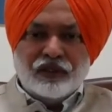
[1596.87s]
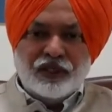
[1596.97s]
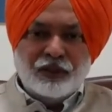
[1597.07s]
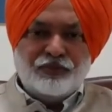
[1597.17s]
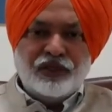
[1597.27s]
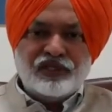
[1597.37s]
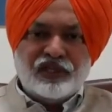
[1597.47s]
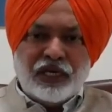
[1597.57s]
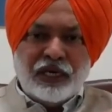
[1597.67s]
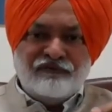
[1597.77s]
the
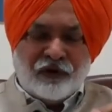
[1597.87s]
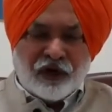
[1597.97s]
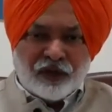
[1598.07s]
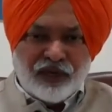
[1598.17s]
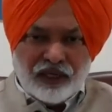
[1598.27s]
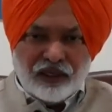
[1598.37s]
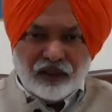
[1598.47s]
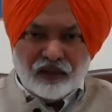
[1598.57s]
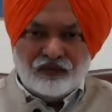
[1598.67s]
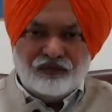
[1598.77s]
prescribed format,
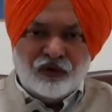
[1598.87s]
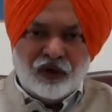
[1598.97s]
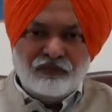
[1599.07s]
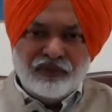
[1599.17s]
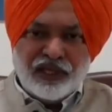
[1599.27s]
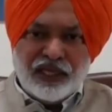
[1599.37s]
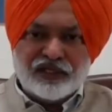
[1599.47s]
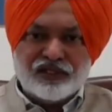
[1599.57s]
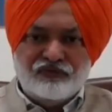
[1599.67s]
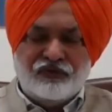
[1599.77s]
Form
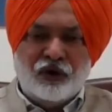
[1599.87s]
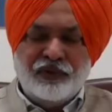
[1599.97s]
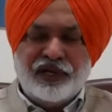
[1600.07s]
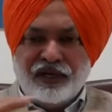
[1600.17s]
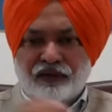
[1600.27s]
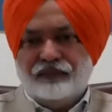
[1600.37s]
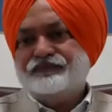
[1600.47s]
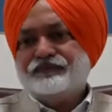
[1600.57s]
X, Form 10.